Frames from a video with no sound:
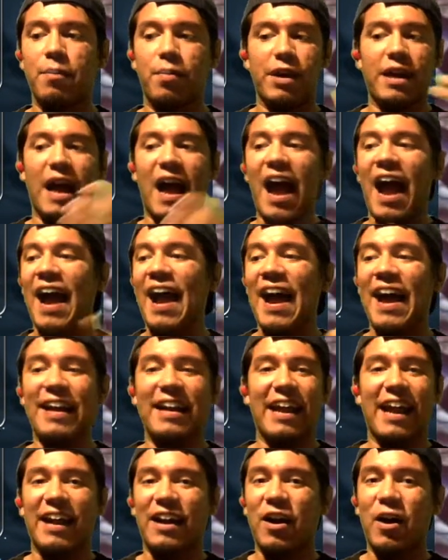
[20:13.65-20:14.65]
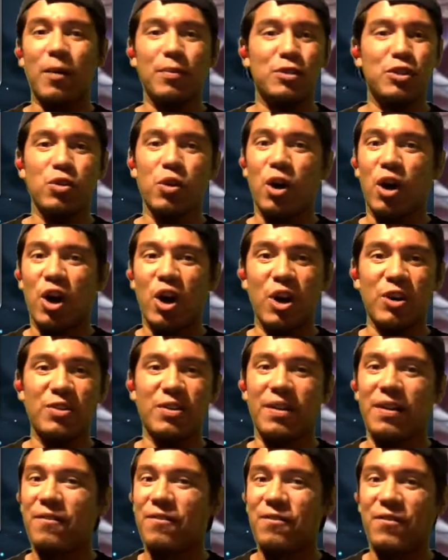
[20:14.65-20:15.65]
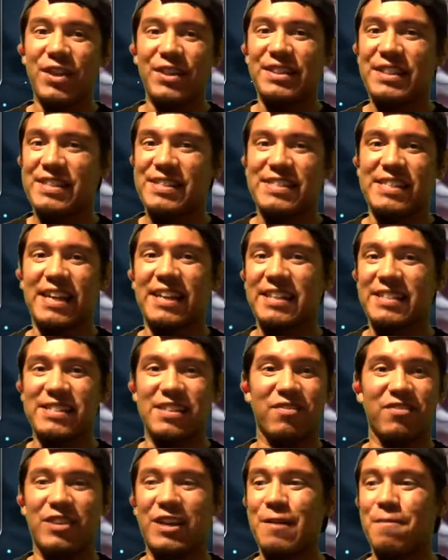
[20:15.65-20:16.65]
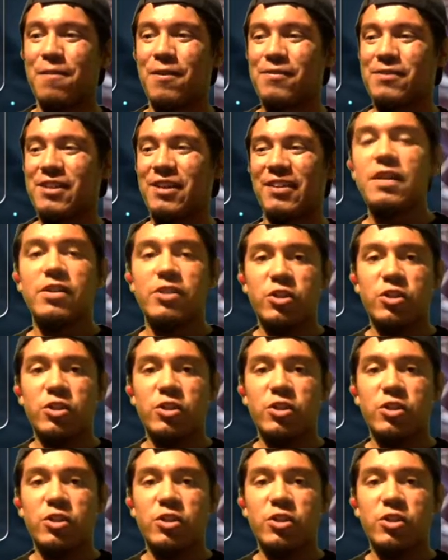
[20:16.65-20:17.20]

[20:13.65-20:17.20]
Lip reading: But I had like up to 150 seconds of debuffs on.